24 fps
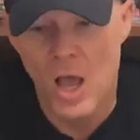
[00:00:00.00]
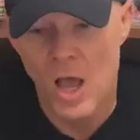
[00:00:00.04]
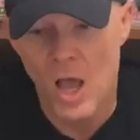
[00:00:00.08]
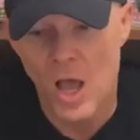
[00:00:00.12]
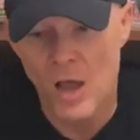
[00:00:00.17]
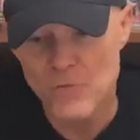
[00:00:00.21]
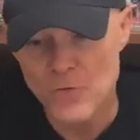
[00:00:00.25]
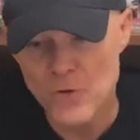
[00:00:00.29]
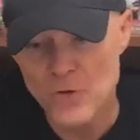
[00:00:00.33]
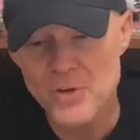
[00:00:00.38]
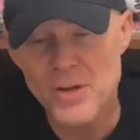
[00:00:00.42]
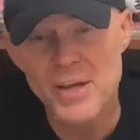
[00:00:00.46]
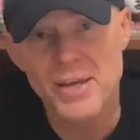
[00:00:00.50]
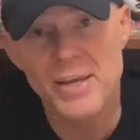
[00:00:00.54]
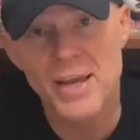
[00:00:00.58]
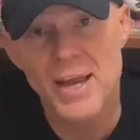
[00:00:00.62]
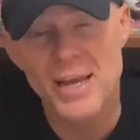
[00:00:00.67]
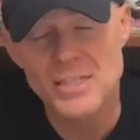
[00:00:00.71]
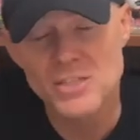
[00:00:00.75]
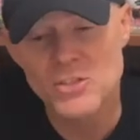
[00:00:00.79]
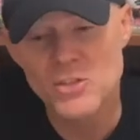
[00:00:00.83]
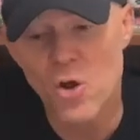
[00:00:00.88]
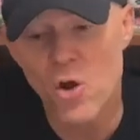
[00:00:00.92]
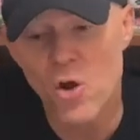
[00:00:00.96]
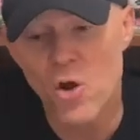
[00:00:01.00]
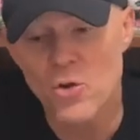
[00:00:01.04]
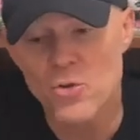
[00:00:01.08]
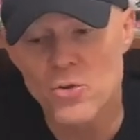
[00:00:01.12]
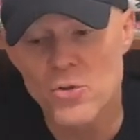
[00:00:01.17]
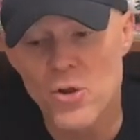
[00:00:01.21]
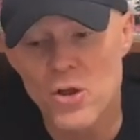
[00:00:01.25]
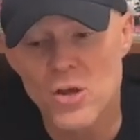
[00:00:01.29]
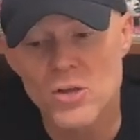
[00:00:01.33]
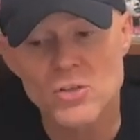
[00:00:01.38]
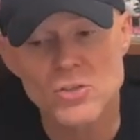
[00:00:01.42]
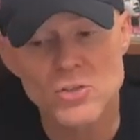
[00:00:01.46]
A few decades
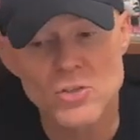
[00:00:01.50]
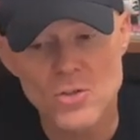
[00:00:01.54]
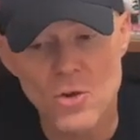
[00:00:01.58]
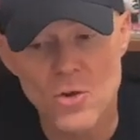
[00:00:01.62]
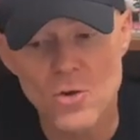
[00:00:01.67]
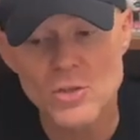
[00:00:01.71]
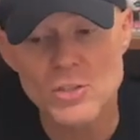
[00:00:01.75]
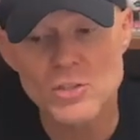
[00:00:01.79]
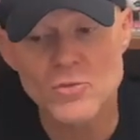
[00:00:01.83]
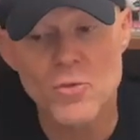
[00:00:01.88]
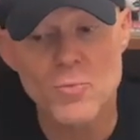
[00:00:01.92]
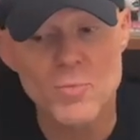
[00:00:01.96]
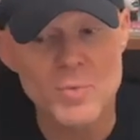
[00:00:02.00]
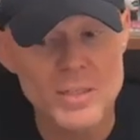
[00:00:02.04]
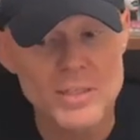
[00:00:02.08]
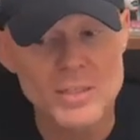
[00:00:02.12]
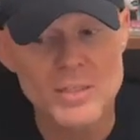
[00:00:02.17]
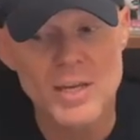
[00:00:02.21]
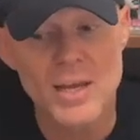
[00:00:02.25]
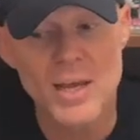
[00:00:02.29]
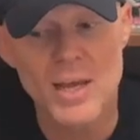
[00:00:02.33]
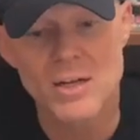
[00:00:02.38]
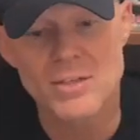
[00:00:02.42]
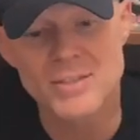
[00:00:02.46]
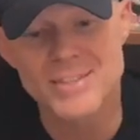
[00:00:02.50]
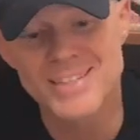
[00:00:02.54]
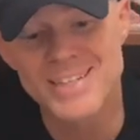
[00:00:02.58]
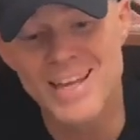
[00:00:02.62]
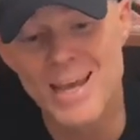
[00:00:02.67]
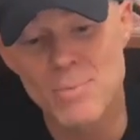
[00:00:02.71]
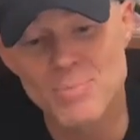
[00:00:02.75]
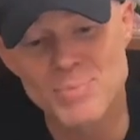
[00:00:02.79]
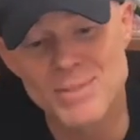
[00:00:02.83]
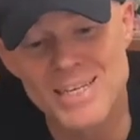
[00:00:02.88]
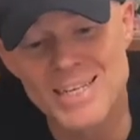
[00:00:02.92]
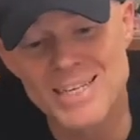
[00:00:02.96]
on, Songs from This Town
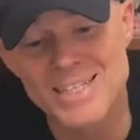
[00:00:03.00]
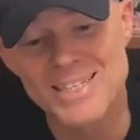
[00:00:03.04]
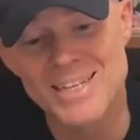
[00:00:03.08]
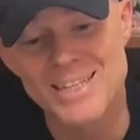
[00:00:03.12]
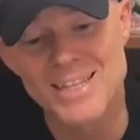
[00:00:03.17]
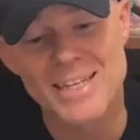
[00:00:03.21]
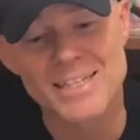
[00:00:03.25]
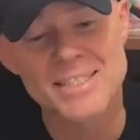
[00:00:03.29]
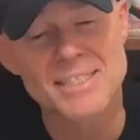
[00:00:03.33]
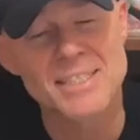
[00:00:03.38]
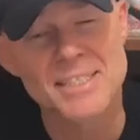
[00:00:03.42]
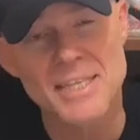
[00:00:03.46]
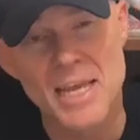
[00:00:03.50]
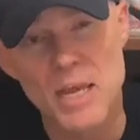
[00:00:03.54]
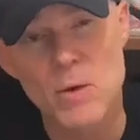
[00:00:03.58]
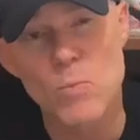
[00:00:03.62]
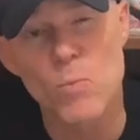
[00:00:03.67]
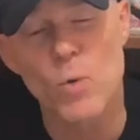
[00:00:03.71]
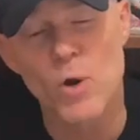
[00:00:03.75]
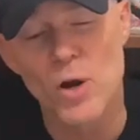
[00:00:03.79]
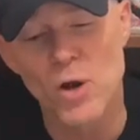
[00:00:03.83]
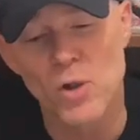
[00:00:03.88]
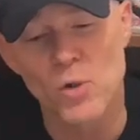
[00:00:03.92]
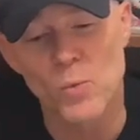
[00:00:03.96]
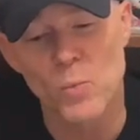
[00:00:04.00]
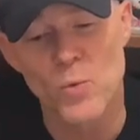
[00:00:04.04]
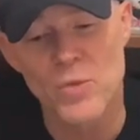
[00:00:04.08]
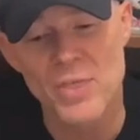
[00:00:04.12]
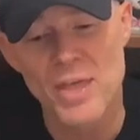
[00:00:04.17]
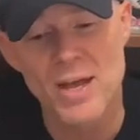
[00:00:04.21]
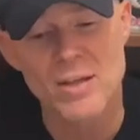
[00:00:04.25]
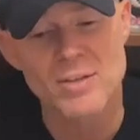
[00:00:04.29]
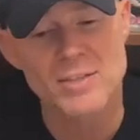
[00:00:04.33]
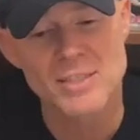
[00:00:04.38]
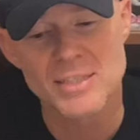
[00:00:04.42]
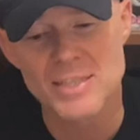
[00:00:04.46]
taps into that same well
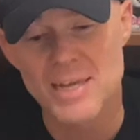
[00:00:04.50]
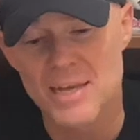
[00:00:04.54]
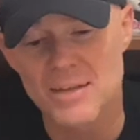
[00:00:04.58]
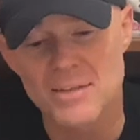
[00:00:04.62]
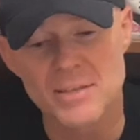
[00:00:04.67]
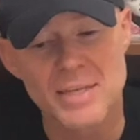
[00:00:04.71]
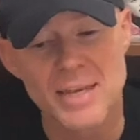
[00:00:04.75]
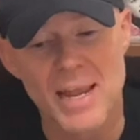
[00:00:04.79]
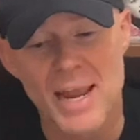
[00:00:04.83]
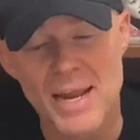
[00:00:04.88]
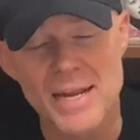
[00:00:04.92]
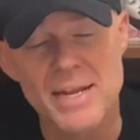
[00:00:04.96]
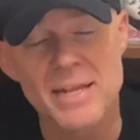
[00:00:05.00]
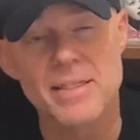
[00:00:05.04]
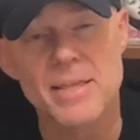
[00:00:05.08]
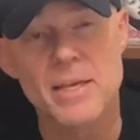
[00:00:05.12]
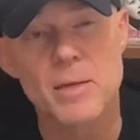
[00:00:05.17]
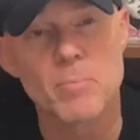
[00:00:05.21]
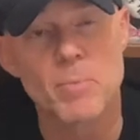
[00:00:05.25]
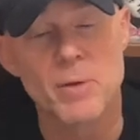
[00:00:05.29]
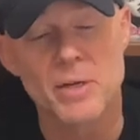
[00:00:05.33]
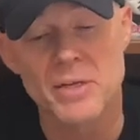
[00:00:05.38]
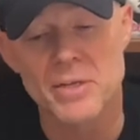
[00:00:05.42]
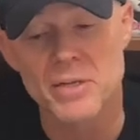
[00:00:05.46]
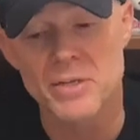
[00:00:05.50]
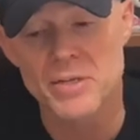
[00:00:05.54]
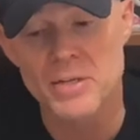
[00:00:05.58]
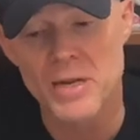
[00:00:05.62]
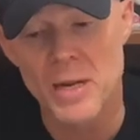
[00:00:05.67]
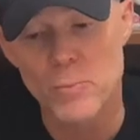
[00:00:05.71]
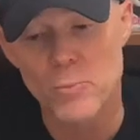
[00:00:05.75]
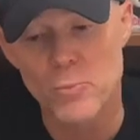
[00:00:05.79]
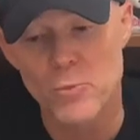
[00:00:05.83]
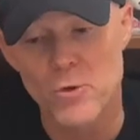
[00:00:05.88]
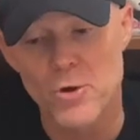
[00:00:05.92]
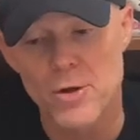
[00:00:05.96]
without sounding anything but
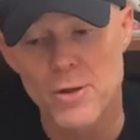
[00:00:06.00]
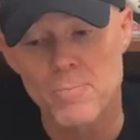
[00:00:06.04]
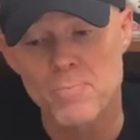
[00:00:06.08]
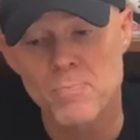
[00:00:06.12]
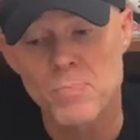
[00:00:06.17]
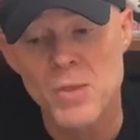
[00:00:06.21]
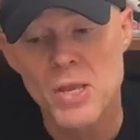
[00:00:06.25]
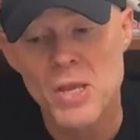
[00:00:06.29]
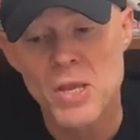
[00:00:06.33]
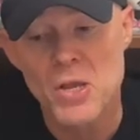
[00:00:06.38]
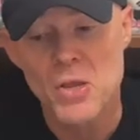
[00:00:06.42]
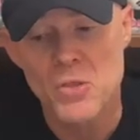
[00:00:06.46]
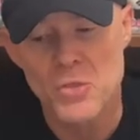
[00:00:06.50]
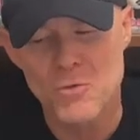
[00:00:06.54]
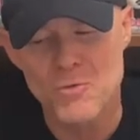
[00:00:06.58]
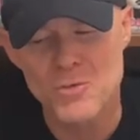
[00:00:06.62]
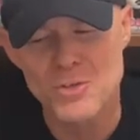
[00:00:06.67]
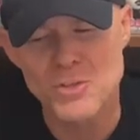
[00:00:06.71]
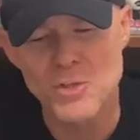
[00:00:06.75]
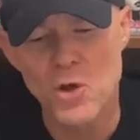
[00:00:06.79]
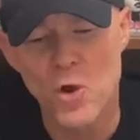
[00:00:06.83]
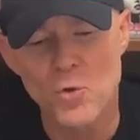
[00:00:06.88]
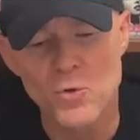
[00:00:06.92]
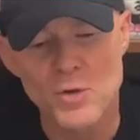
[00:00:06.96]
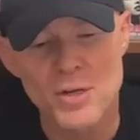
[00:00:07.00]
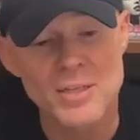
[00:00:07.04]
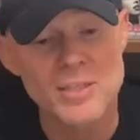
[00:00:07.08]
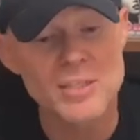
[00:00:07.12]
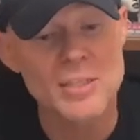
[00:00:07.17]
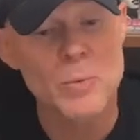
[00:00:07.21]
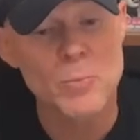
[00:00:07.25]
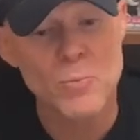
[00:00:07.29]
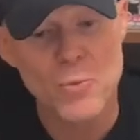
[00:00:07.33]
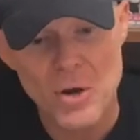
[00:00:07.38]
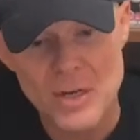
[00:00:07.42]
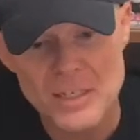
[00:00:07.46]
contemporary. The result is an
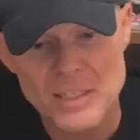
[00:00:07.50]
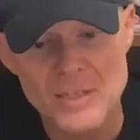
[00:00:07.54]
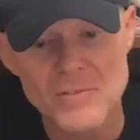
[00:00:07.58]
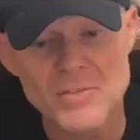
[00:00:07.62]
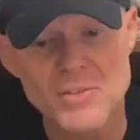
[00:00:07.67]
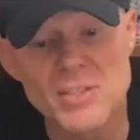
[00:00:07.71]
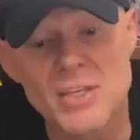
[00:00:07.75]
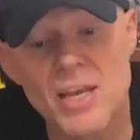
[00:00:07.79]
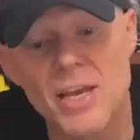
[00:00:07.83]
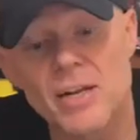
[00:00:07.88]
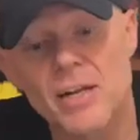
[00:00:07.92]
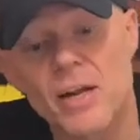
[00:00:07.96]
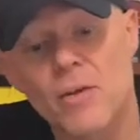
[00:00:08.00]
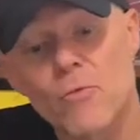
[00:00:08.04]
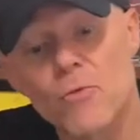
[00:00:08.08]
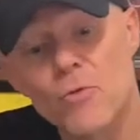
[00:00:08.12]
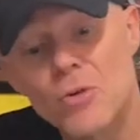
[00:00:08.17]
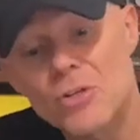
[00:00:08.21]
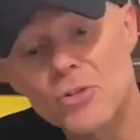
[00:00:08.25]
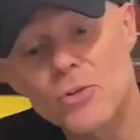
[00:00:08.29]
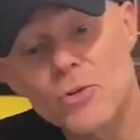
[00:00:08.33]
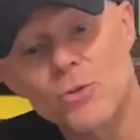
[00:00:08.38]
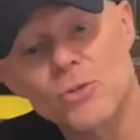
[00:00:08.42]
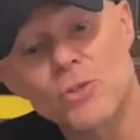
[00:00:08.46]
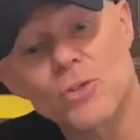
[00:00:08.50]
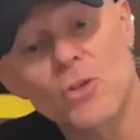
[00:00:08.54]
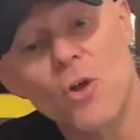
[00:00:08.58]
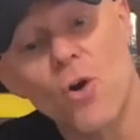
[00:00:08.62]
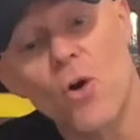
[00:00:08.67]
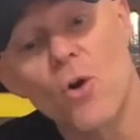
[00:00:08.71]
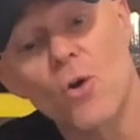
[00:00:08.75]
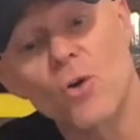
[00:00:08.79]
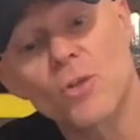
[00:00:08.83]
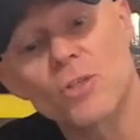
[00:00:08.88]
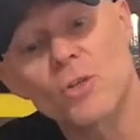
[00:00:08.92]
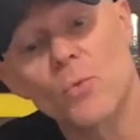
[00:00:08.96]
impressive set of original
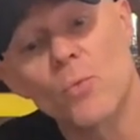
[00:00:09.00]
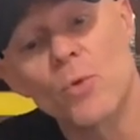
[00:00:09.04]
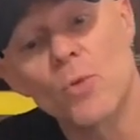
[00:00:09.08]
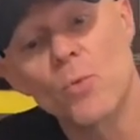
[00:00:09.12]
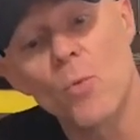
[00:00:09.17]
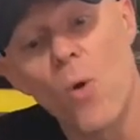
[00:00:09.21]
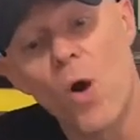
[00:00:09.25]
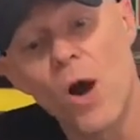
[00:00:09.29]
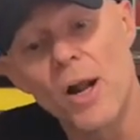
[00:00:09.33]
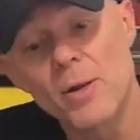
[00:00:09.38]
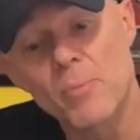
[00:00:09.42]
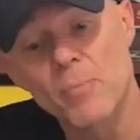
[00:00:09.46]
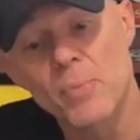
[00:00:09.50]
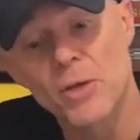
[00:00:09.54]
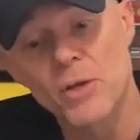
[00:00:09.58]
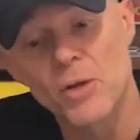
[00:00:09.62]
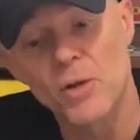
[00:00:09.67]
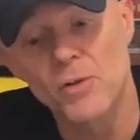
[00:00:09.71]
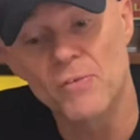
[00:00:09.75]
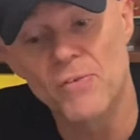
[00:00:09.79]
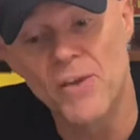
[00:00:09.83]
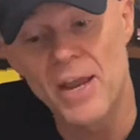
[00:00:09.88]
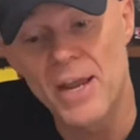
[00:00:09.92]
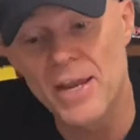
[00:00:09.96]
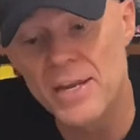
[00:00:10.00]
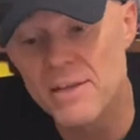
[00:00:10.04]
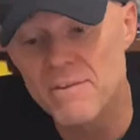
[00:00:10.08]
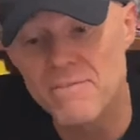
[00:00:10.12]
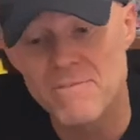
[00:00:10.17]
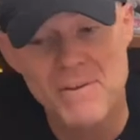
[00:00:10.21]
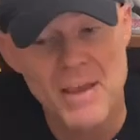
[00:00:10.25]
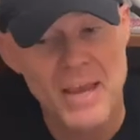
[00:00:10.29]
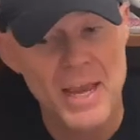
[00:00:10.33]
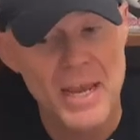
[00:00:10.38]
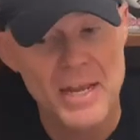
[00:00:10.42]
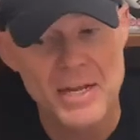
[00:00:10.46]
songs with wide appeal for any
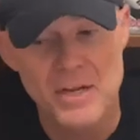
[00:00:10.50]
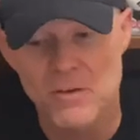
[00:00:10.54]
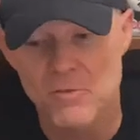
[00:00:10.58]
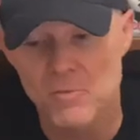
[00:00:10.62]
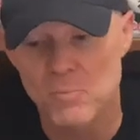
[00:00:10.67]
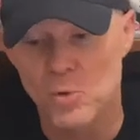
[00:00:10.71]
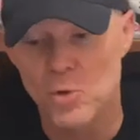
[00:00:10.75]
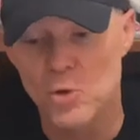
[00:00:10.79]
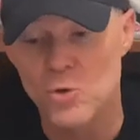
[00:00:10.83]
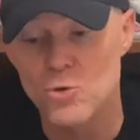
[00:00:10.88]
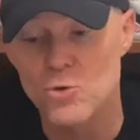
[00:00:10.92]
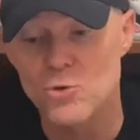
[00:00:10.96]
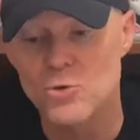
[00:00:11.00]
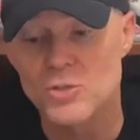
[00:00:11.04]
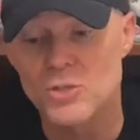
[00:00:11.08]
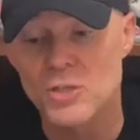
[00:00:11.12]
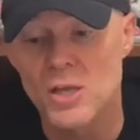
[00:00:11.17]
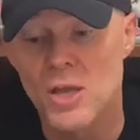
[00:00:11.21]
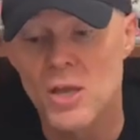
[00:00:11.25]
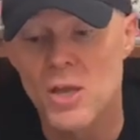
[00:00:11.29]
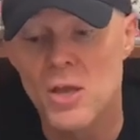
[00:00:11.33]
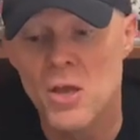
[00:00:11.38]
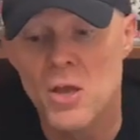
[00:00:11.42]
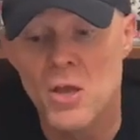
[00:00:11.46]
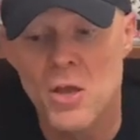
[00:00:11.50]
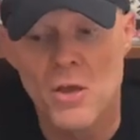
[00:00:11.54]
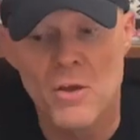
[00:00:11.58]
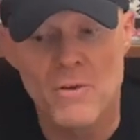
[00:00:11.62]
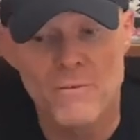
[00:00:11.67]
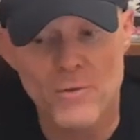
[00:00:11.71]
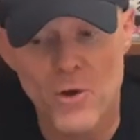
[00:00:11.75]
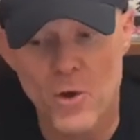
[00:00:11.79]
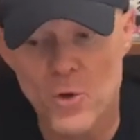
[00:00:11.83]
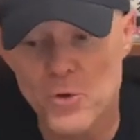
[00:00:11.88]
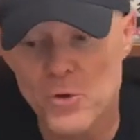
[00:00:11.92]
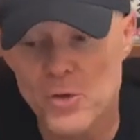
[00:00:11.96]
fan of blues,
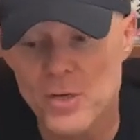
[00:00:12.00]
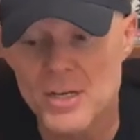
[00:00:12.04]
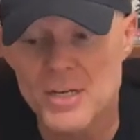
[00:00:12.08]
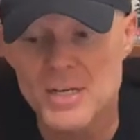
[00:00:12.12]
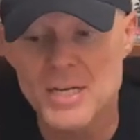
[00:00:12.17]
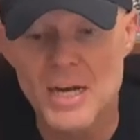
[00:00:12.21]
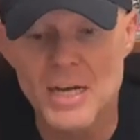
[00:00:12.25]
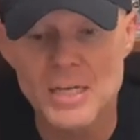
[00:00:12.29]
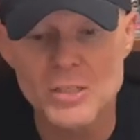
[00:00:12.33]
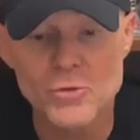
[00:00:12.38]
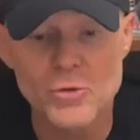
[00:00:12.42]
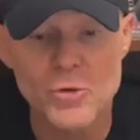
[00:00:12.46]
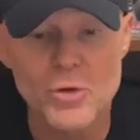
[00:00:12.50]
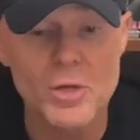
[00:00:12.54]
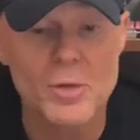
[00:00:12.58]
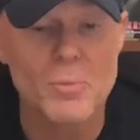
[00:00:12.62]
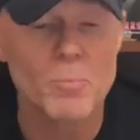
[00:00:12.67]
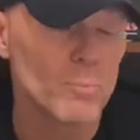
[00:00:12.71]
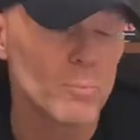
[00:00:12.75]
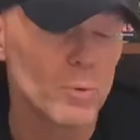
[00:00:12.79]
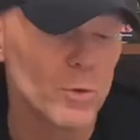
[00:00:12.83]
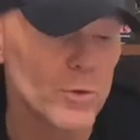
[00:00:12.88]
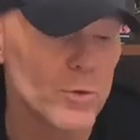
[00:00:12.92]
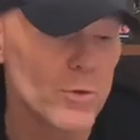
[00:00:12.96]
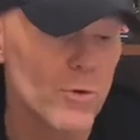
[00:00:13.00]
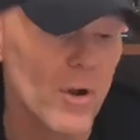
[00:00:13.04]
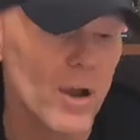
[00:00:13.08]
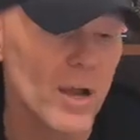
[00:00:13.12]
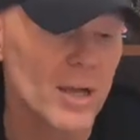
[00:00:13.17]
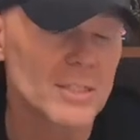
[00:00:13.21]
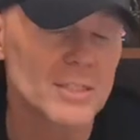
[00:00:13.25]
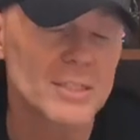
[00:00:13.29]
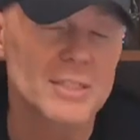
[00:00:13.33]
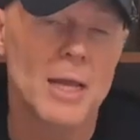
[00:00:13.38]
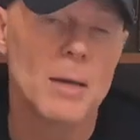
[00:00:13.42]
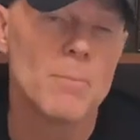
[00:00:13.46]
folk, country,
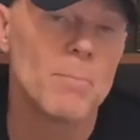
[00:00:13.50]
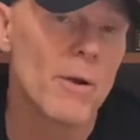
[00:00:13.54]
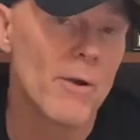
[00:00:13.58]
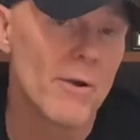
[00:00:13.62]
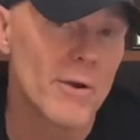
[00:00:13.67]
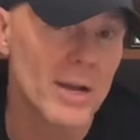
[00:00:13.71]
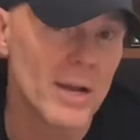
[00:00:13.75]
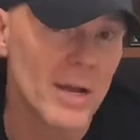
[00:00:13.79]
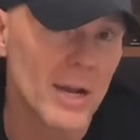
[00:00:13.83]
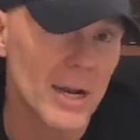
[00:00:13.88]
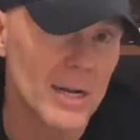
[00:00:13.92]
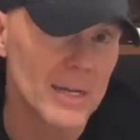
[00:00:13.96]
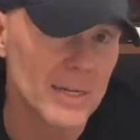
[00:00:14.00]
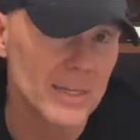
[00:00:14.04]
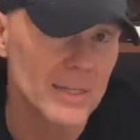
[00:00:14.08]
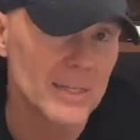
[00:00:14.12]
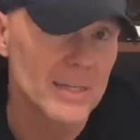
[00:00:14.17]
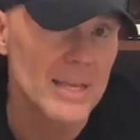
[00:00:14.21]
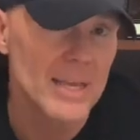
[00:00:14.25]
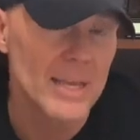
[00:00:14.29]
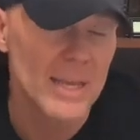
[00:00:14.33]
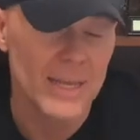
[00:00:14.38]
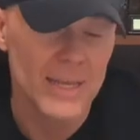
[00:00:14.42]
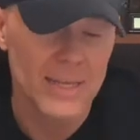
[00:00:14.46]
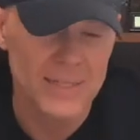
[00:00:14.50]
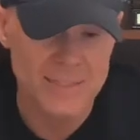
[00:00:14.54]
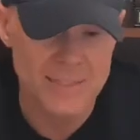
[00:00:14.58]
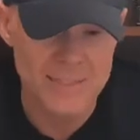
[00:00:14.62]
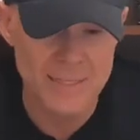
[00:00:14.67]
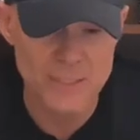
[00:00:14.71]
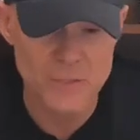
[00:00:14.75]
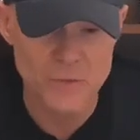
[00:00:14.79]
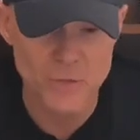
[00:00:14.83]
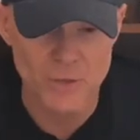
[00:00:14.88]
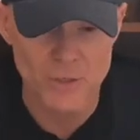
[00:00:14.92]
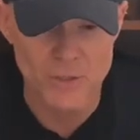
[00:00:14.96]
bluegrass, Americana,
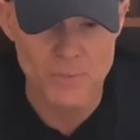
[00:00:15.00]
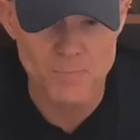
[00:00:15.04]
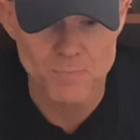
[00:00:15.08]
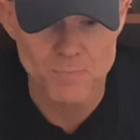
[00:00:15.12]
etc.